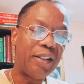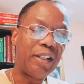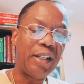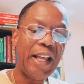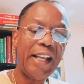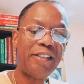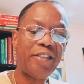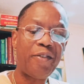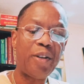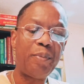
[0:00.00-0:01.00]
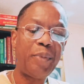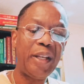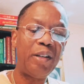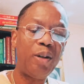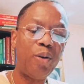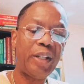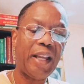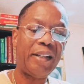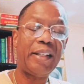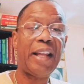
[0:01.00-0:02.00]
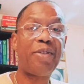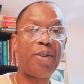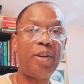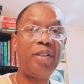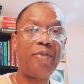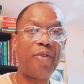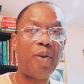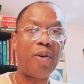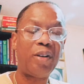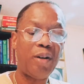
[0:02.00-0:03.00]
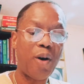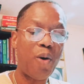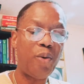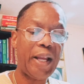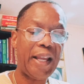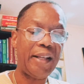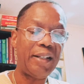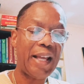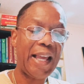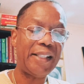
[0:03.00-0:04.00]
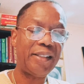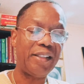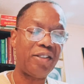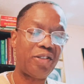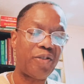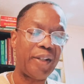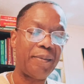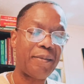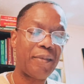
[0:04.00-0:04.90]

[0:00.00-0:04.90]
the last of them being located at 3408 Hastings Street.